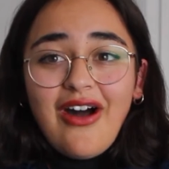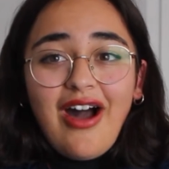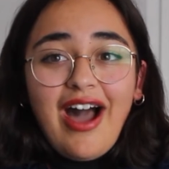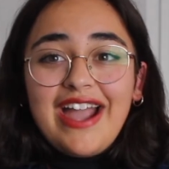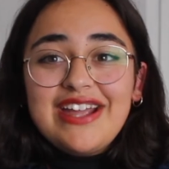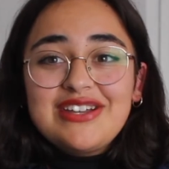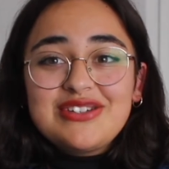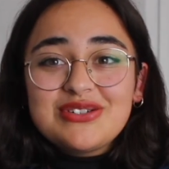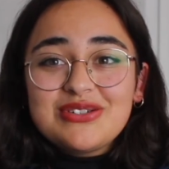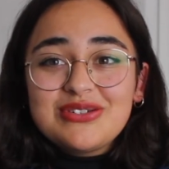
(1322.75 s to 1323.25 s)

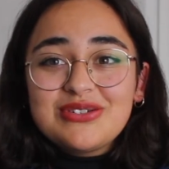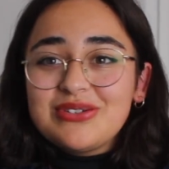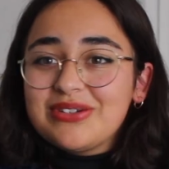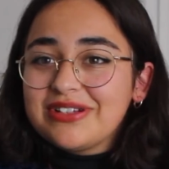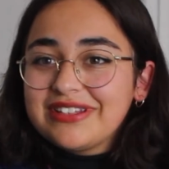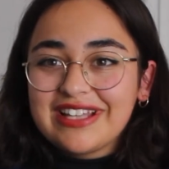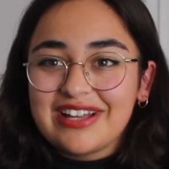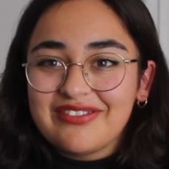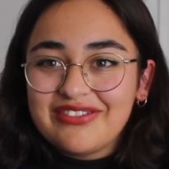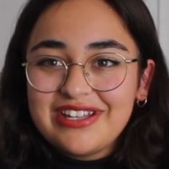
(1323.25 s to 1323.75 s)
I do
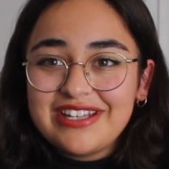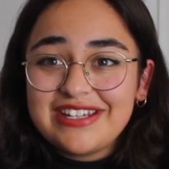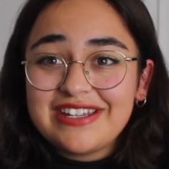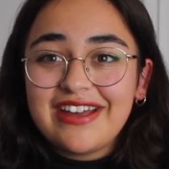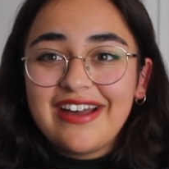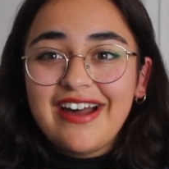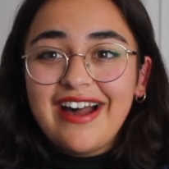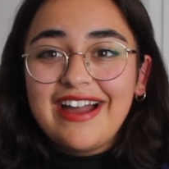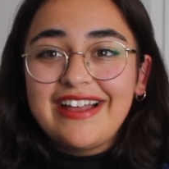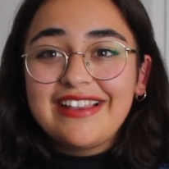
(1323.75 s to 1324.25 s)
love it.
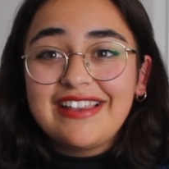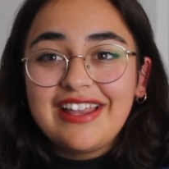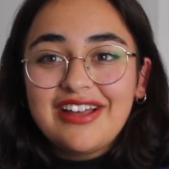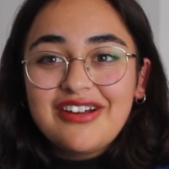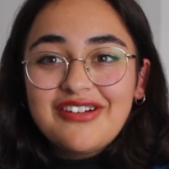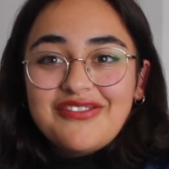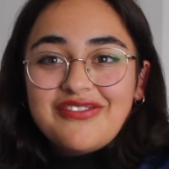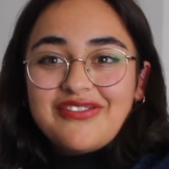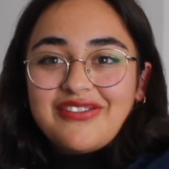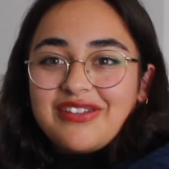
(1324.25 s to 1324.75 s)
I
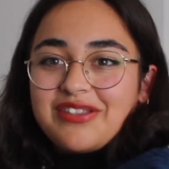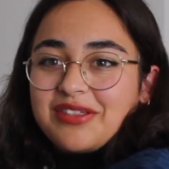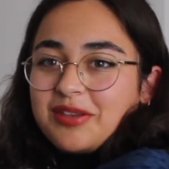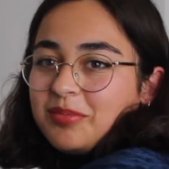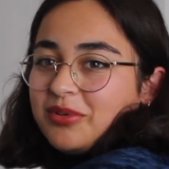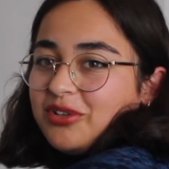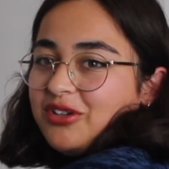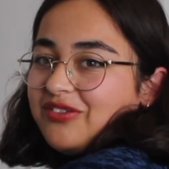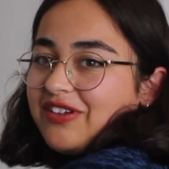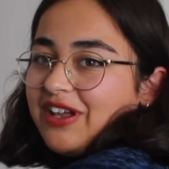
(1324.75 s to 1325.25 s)
love the
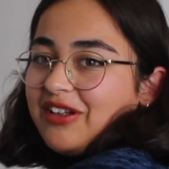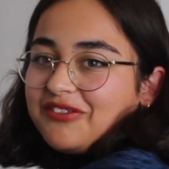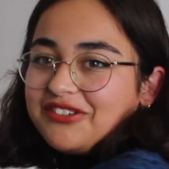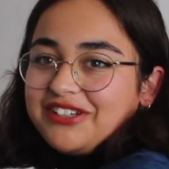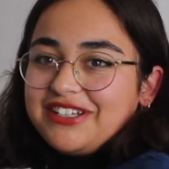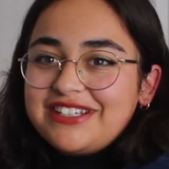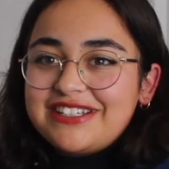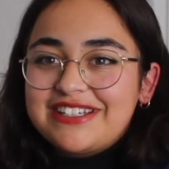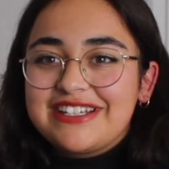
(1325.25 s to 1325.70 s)
blue velvet.